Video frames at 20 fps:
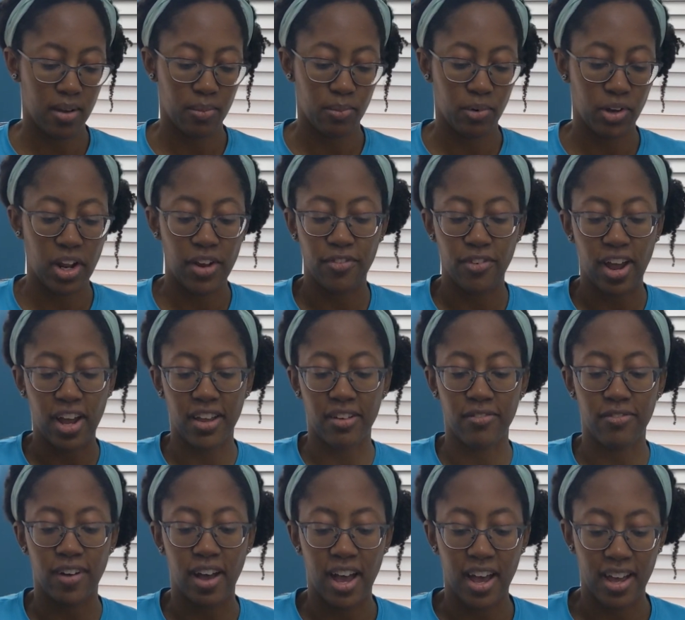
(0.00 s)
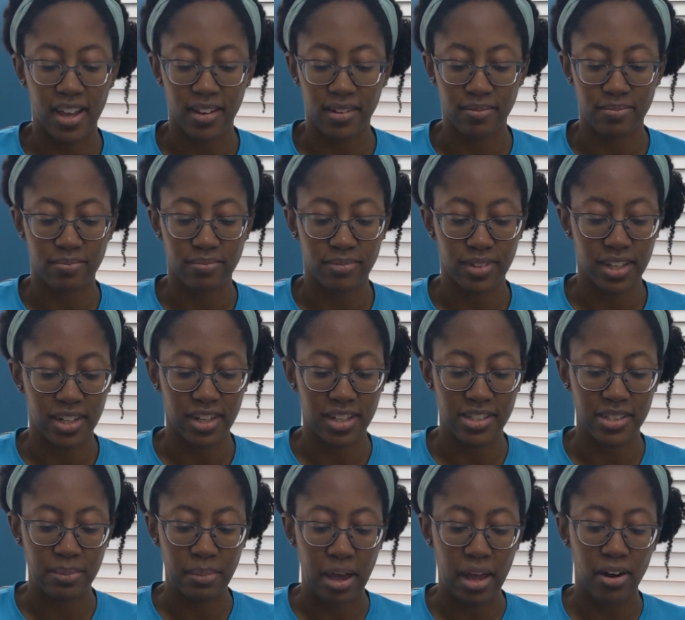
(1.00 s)
Whatever I can find, it
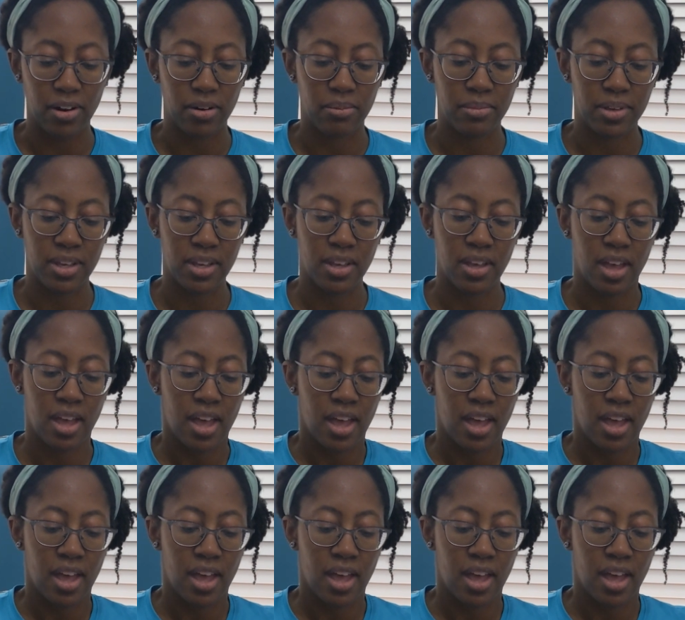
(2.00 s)
doesn't matter to me.